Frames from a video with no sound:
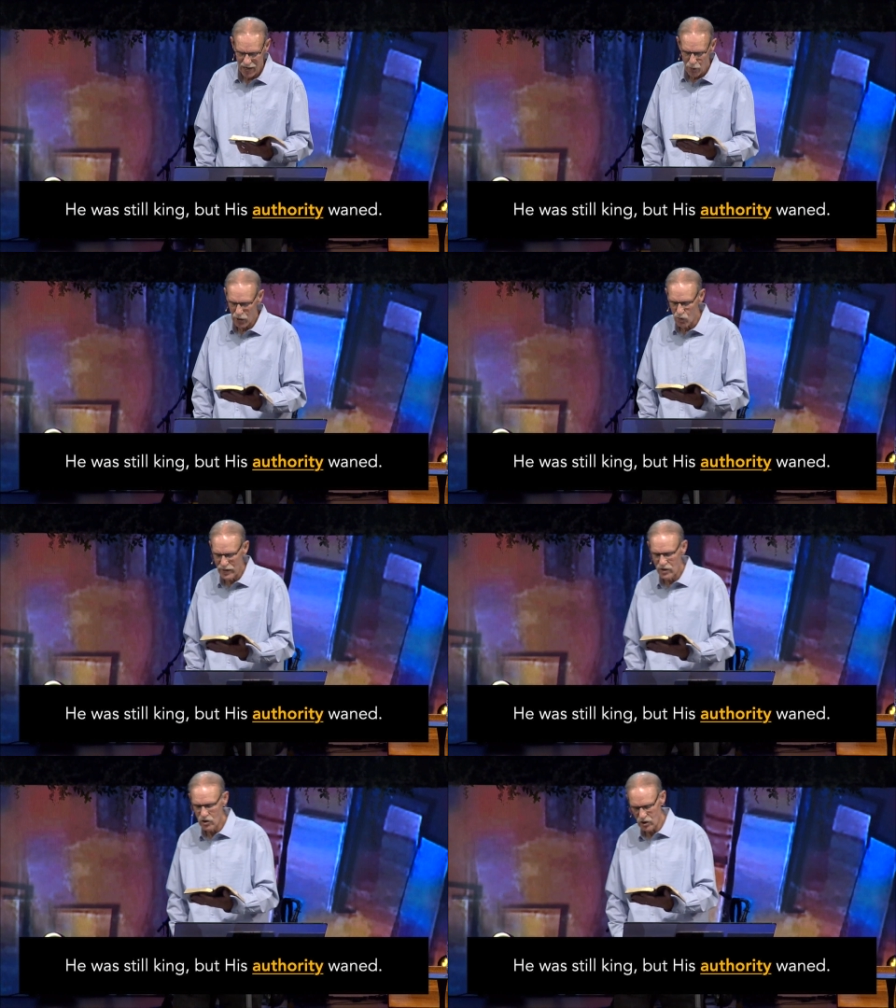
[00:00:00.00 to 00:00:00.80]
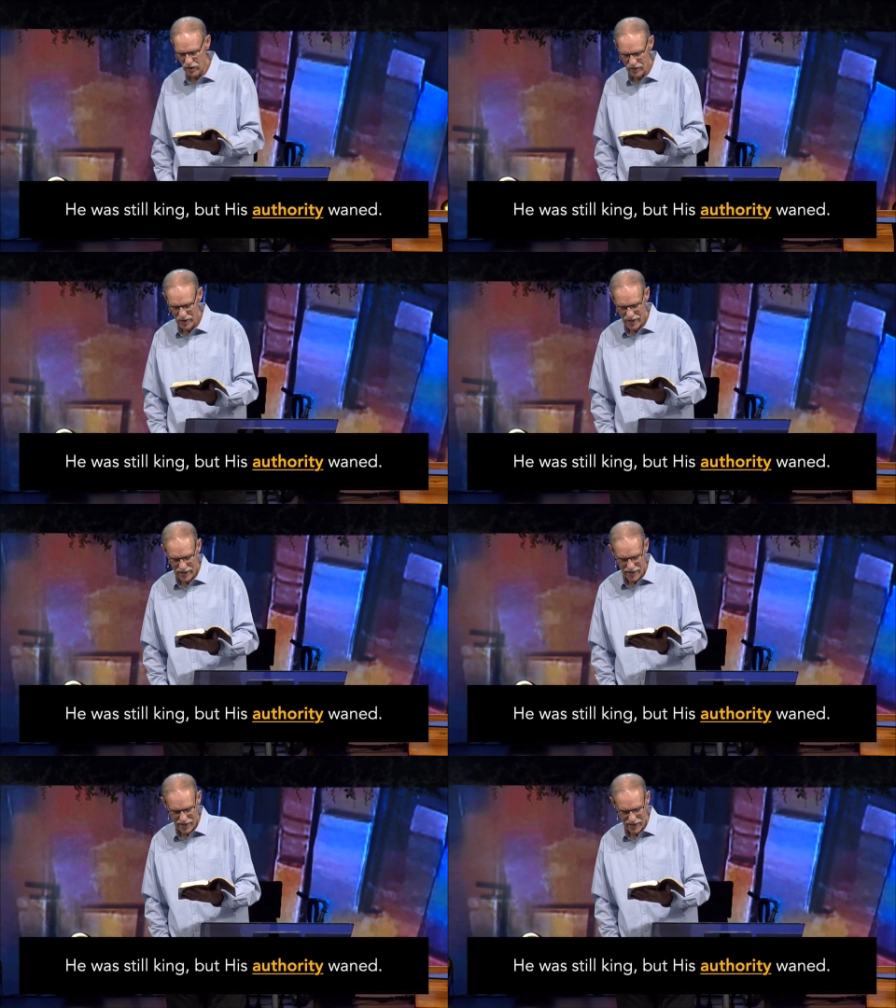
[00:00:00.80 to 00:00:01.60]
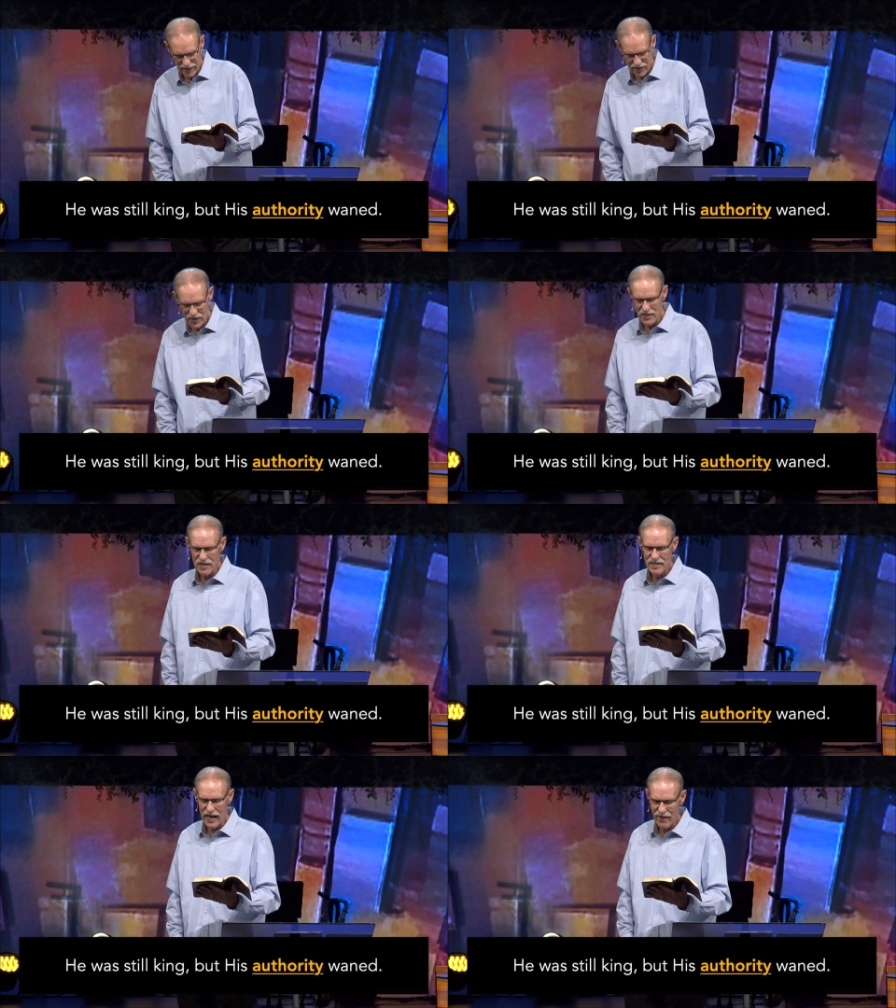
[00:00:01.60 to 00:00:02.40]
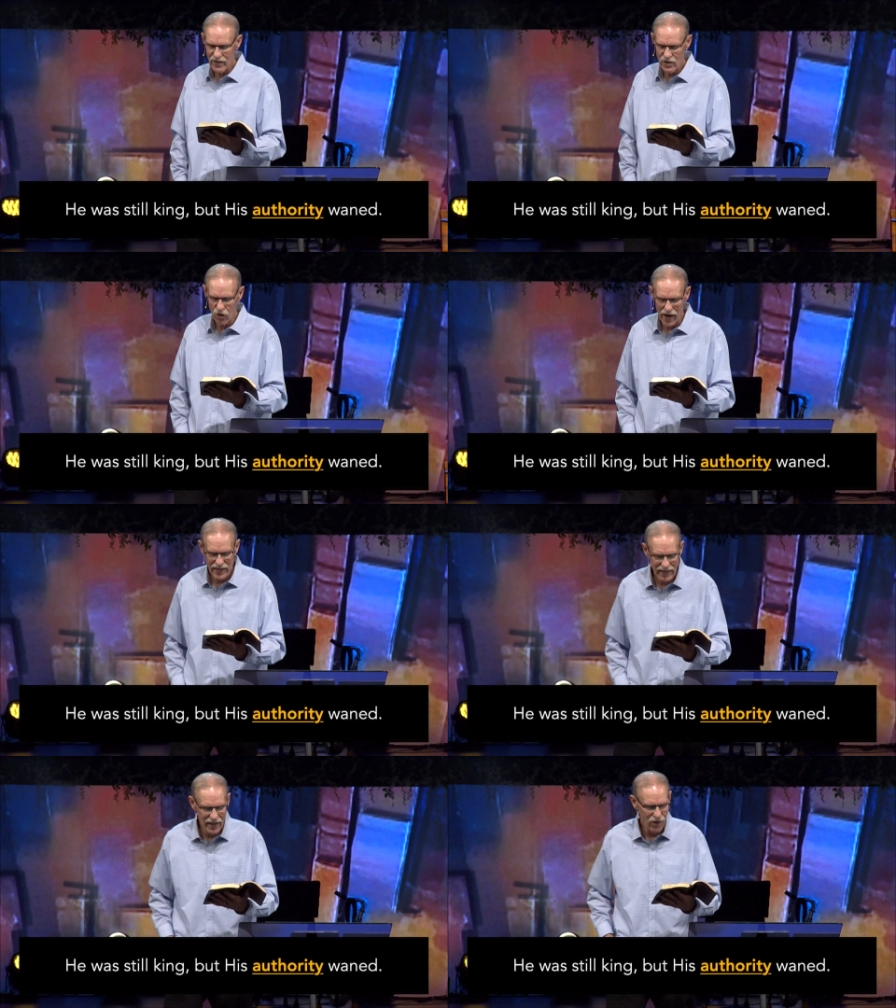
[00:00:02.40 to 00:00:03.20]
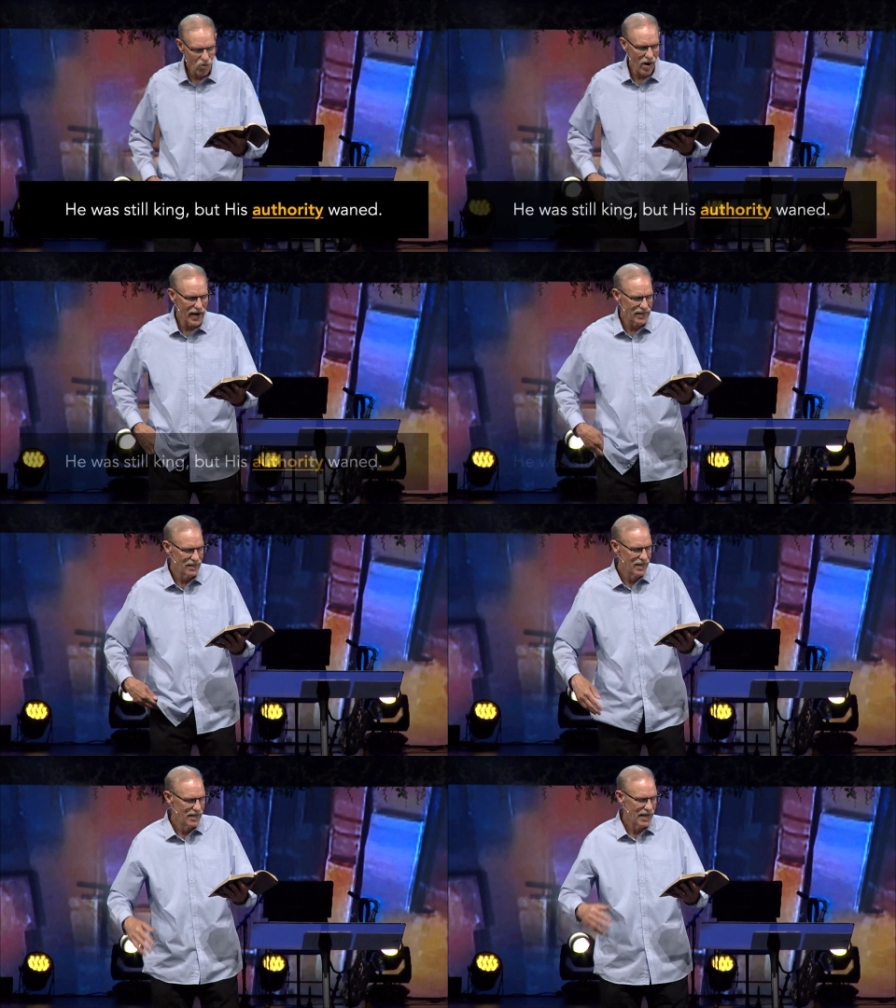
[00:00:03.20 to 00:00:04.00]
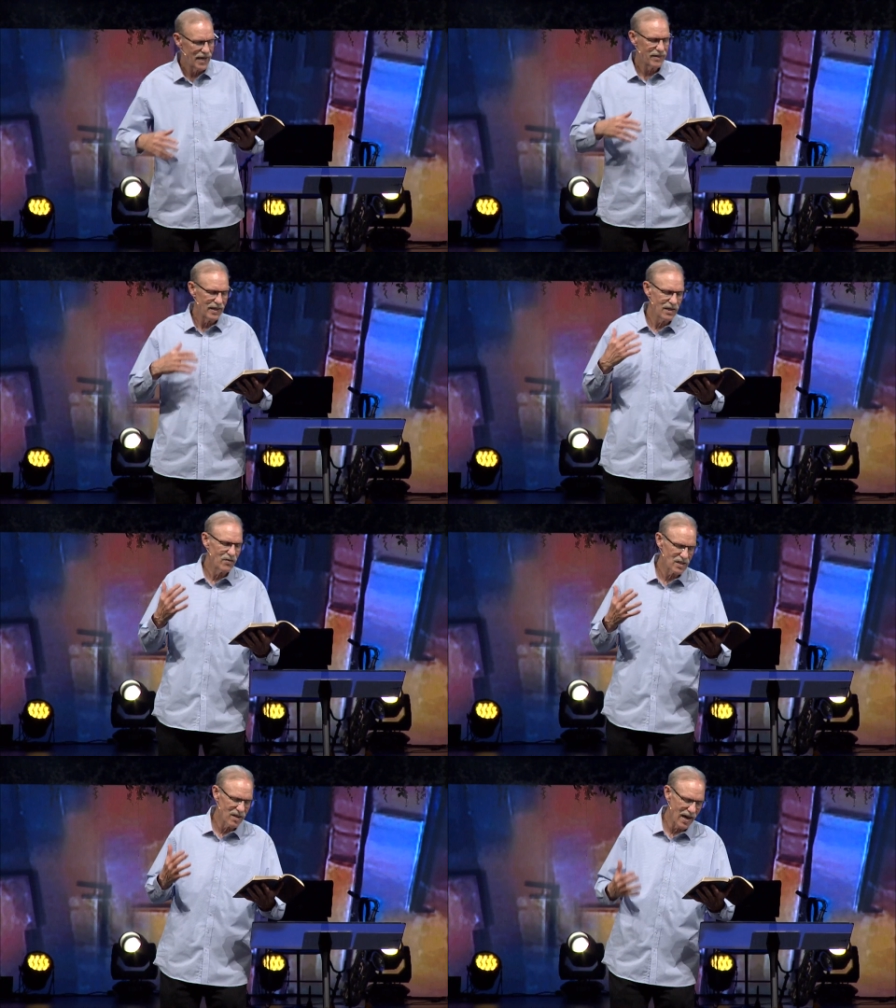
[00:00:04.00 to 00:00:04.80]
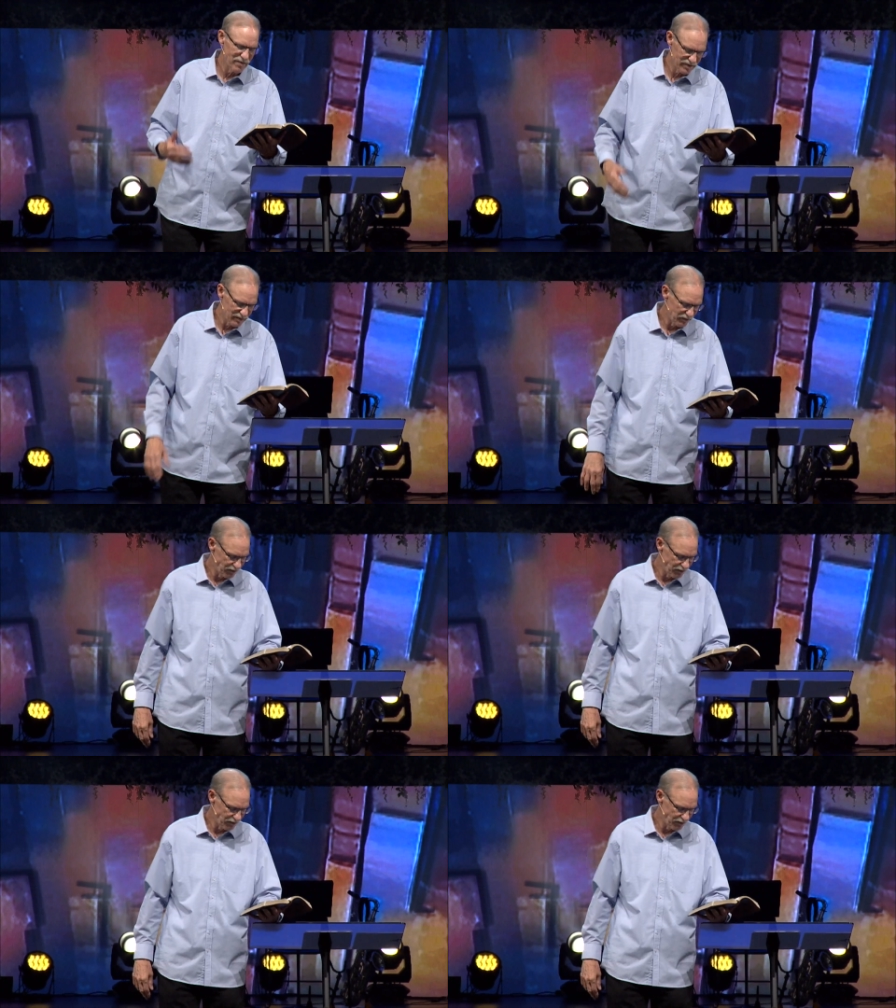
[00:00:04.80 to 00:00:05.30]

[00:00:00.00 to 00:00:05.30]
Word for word: I want to read this to you. Because this is David trying to get it right at the end of his life.